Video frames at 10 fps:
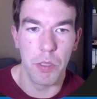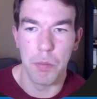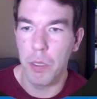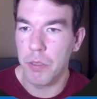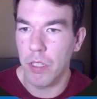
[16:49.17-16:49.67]
go
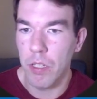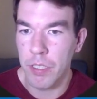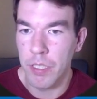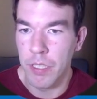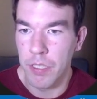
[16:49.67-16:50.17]
to posthog.